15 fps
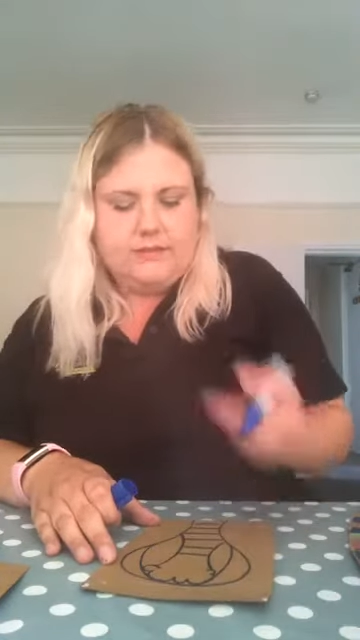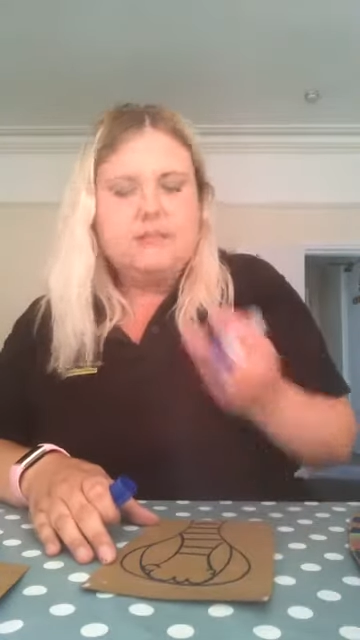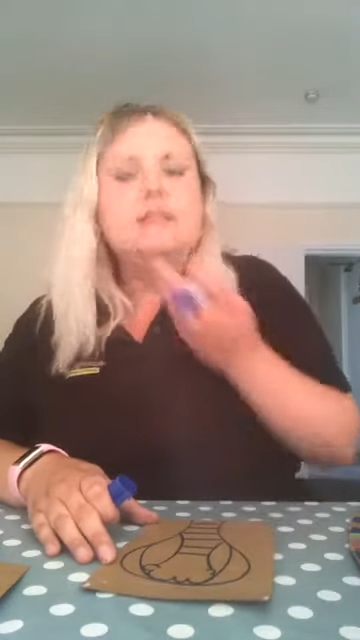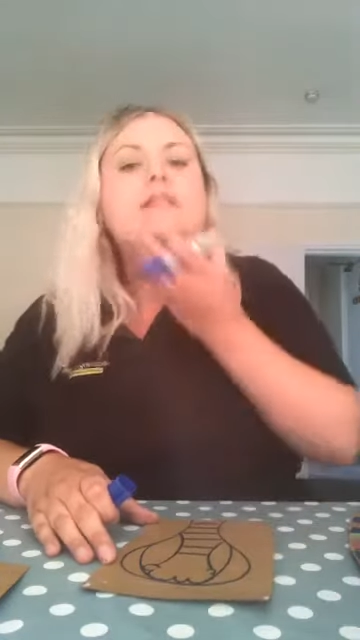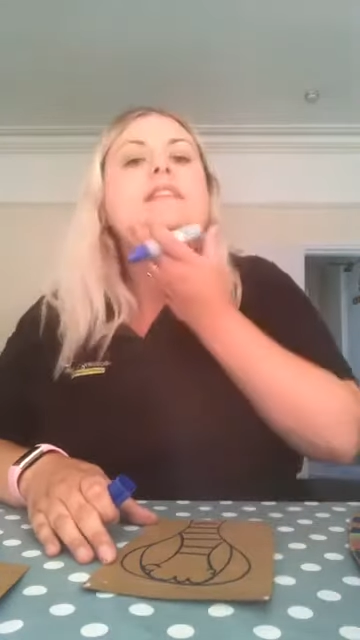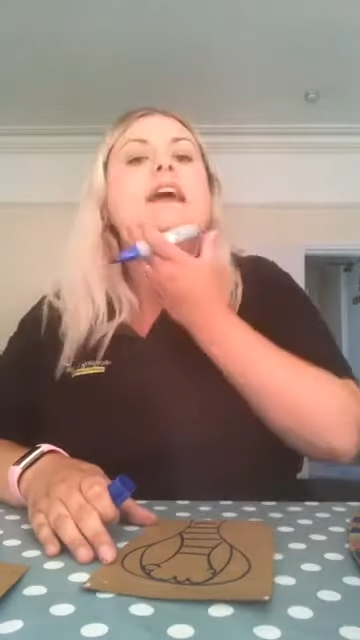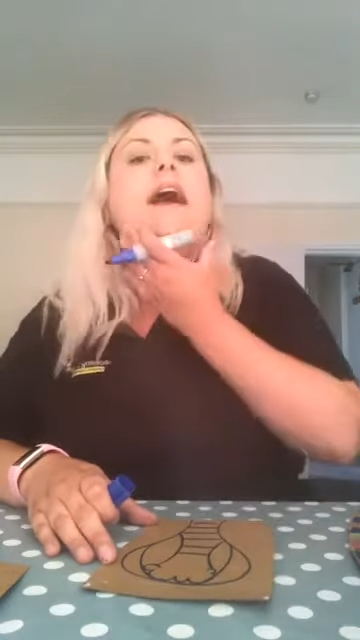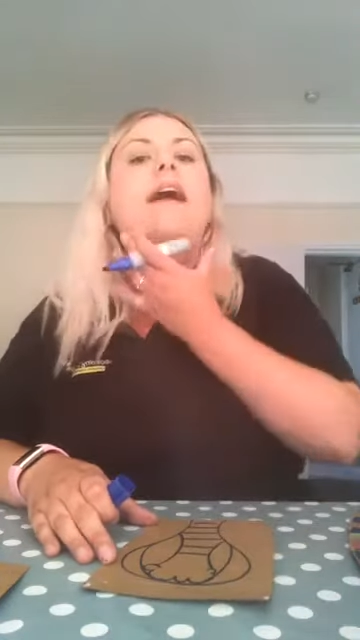
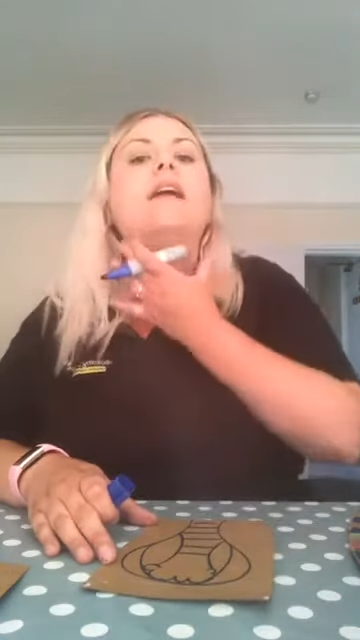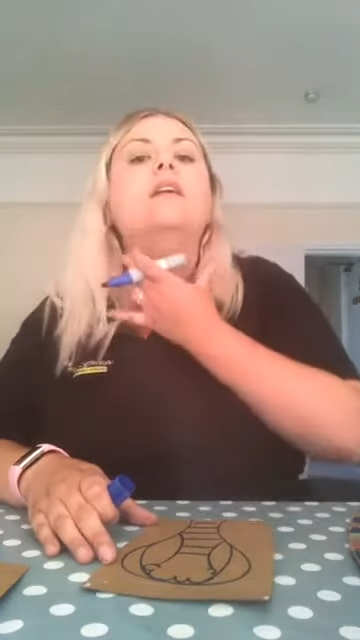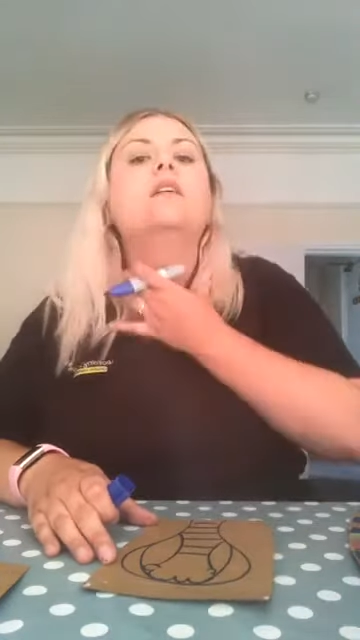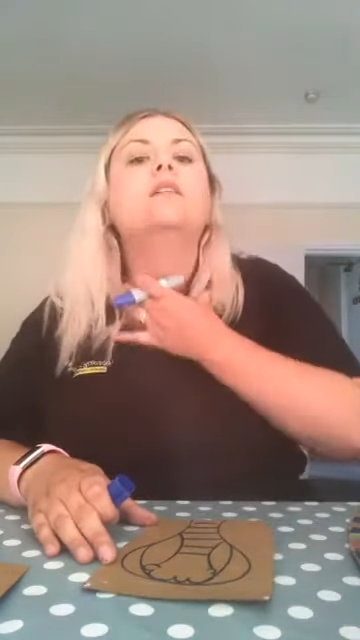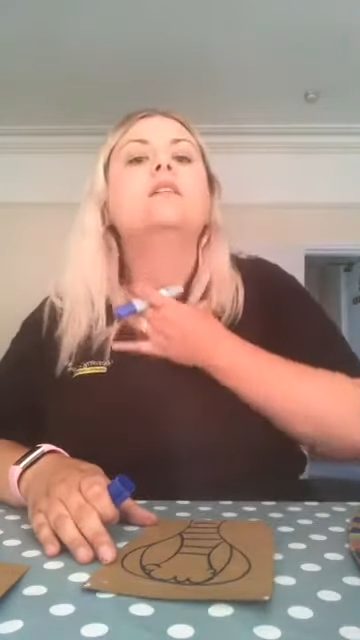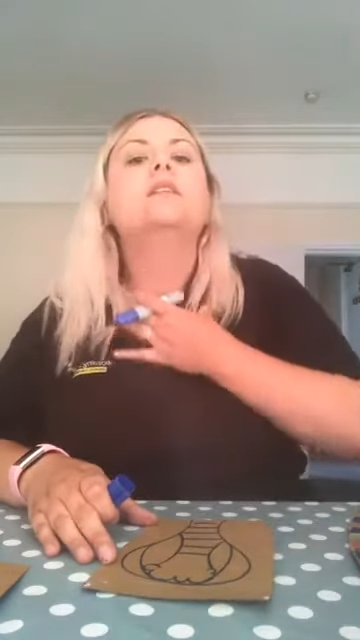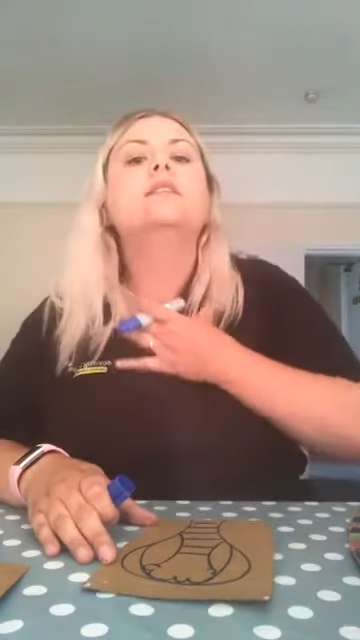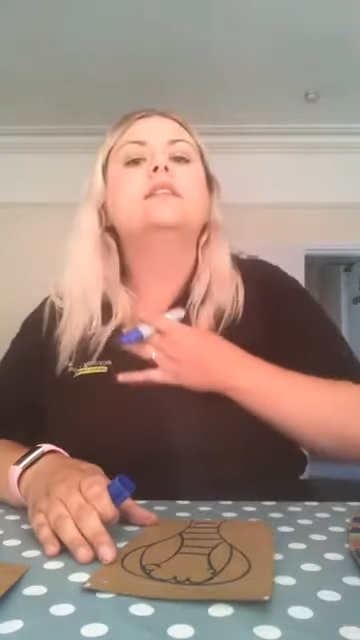neck,
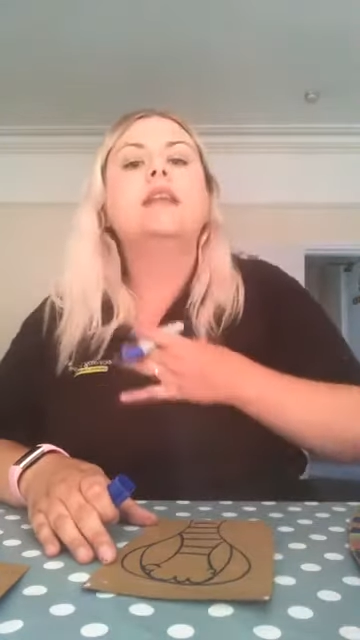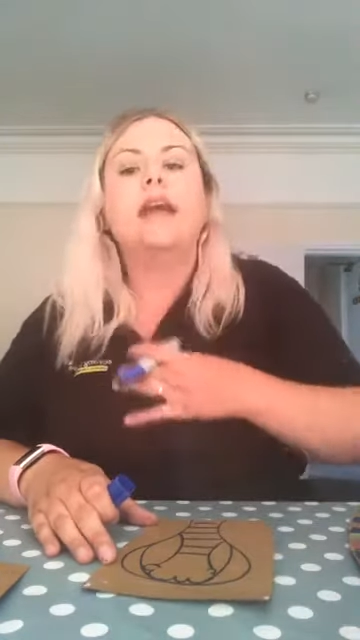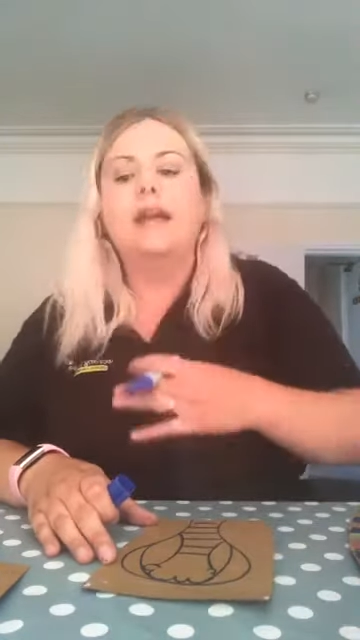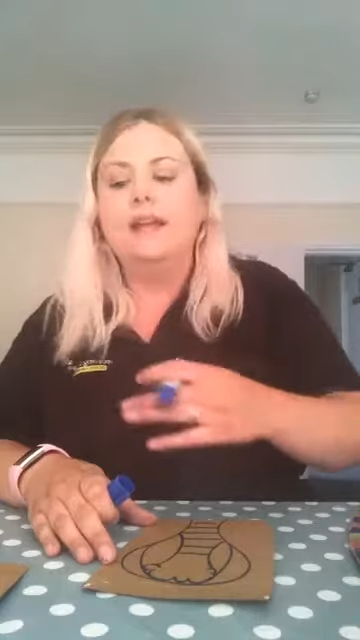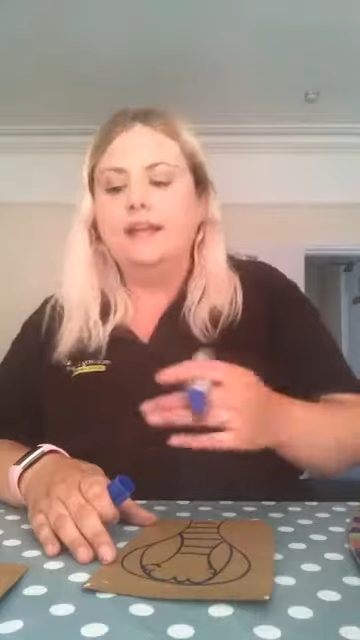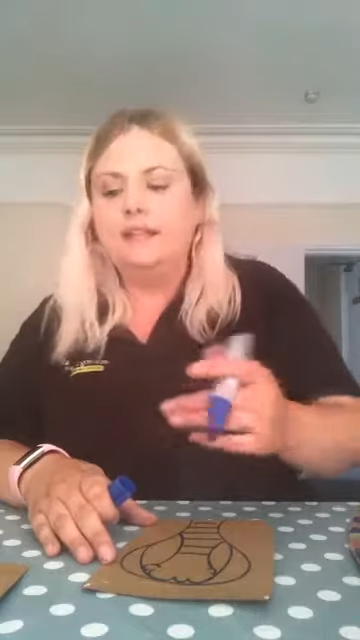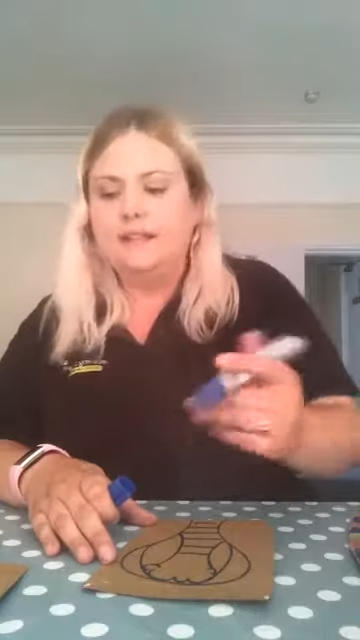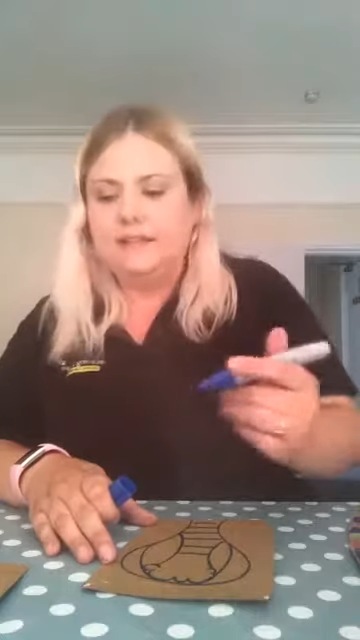
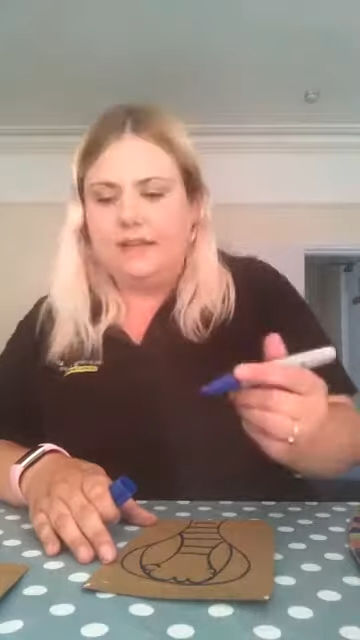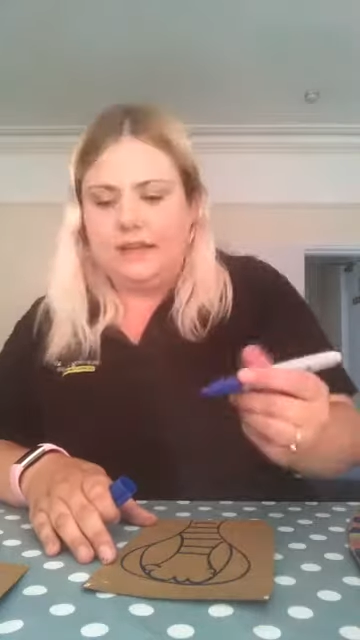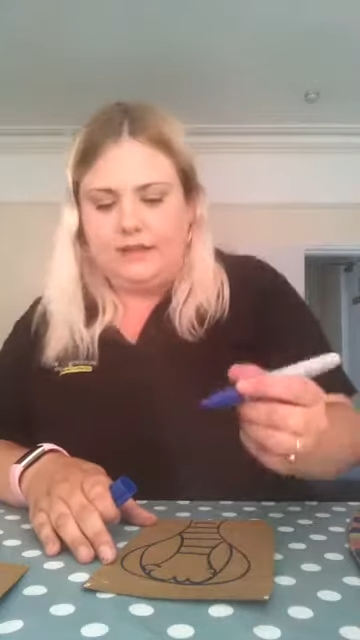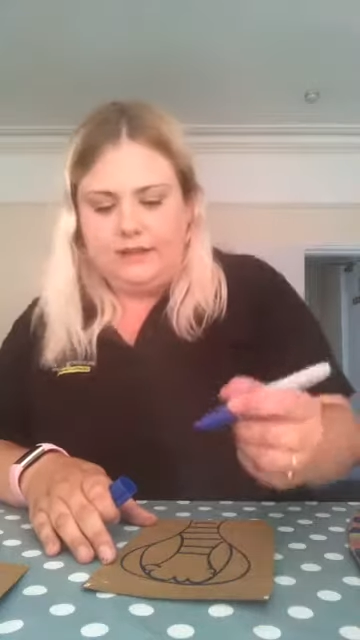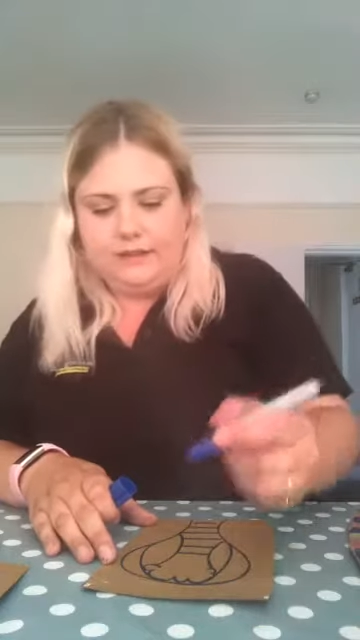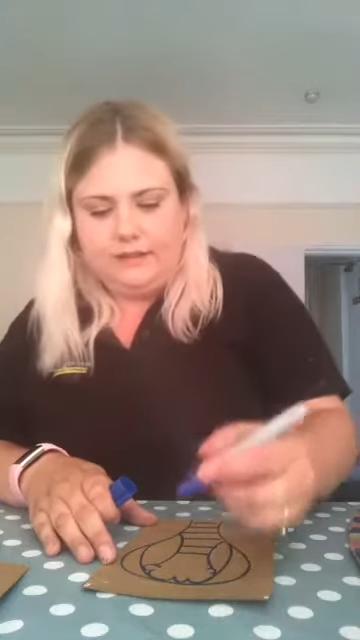scaly skin.